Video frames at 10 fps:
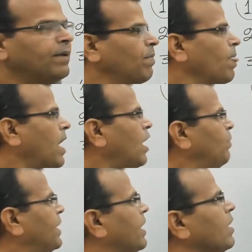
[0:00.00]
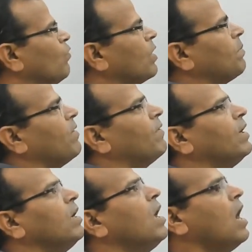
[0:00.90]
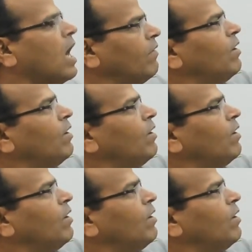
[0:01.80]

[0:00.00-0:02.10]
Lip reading: I'll be taking one by one. I will be